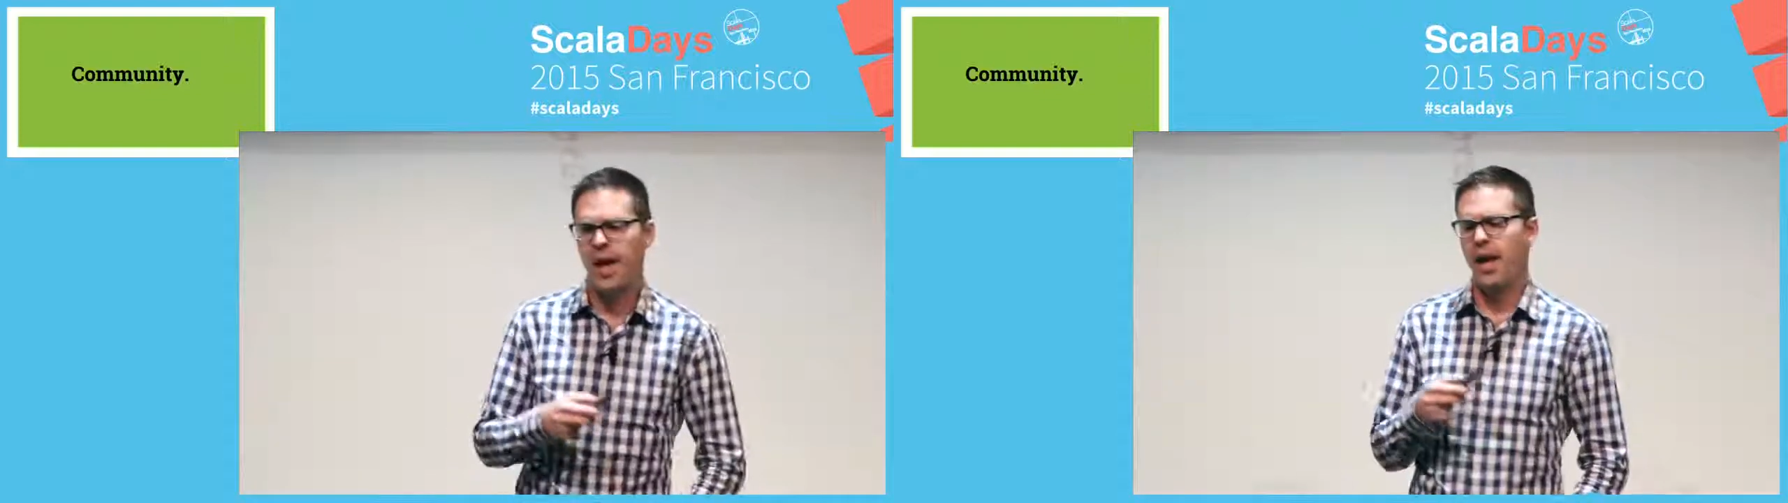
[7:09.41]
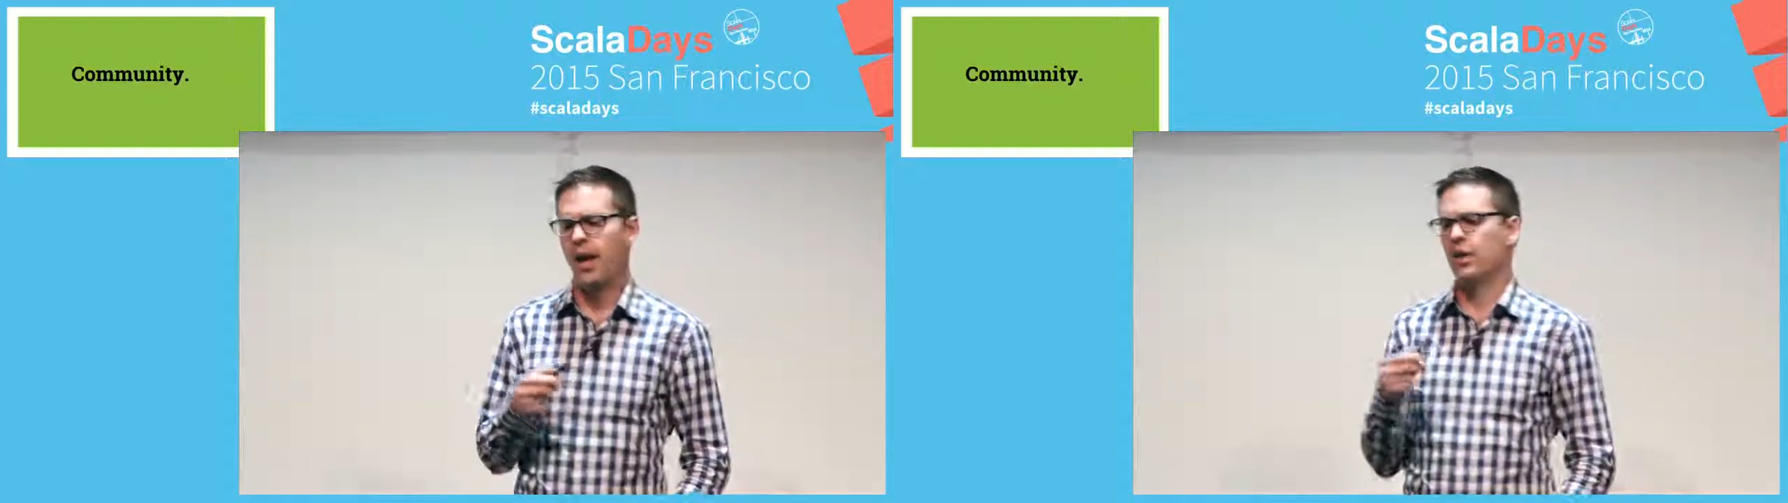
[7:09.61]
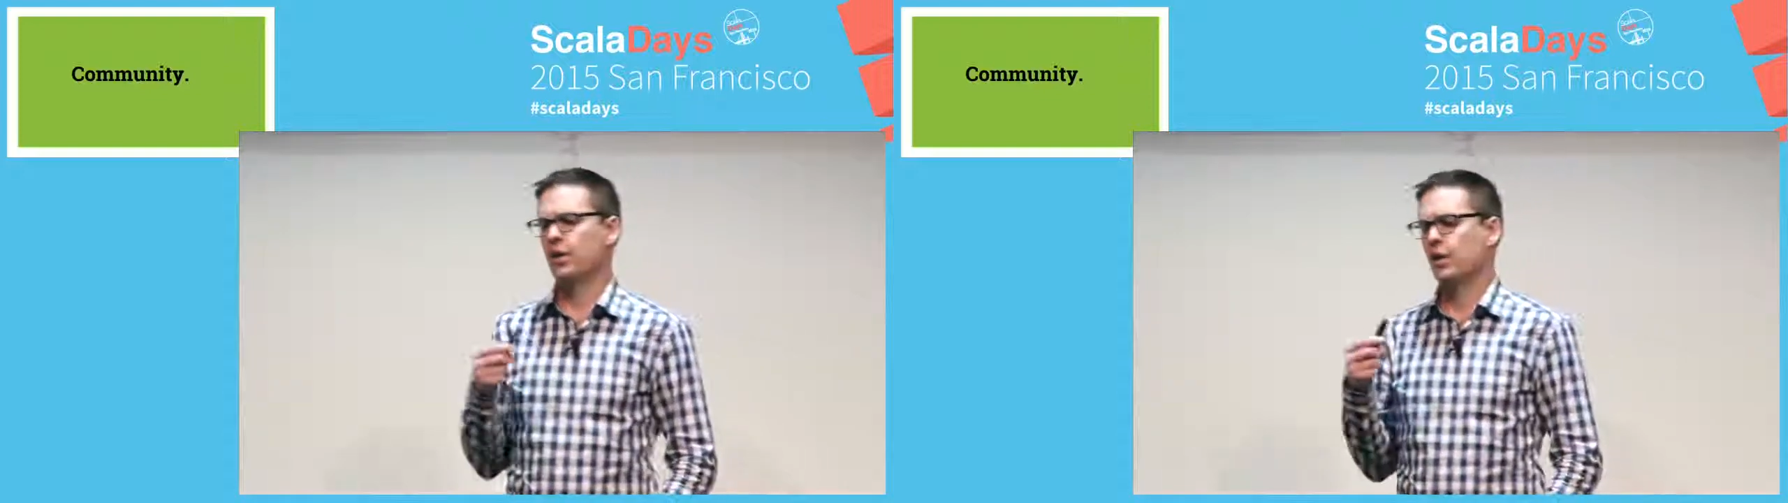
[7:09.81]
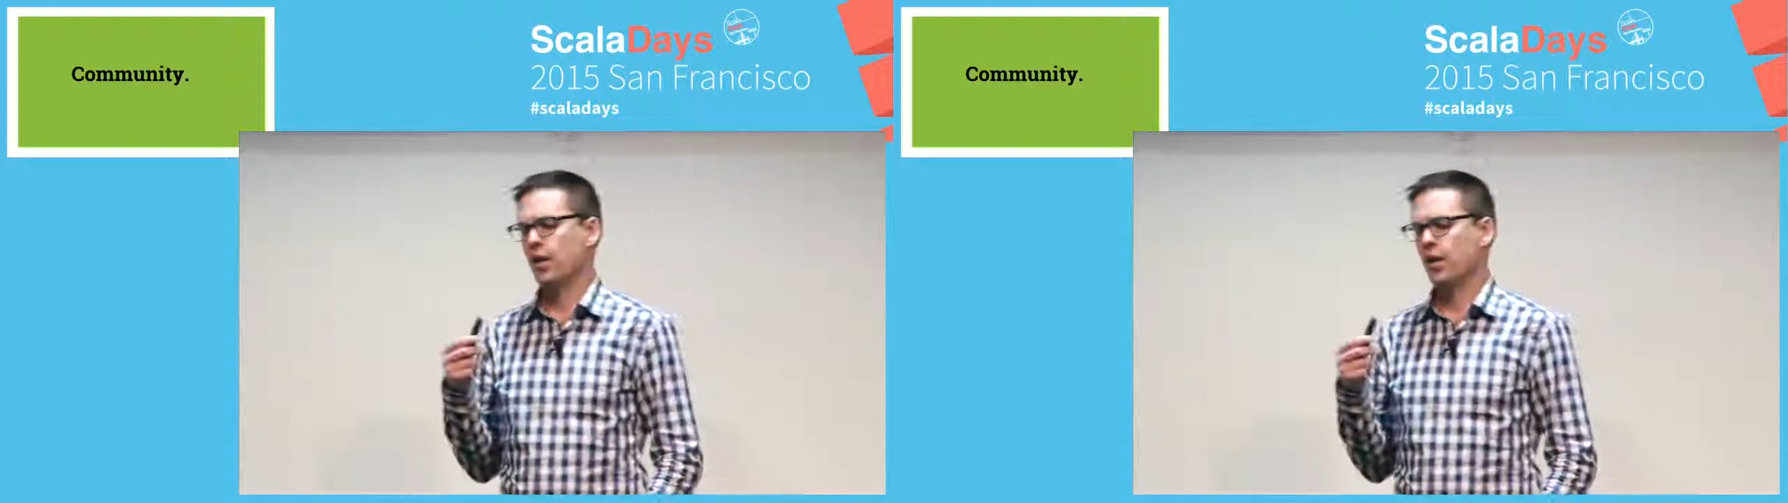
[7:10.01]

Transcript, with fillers: and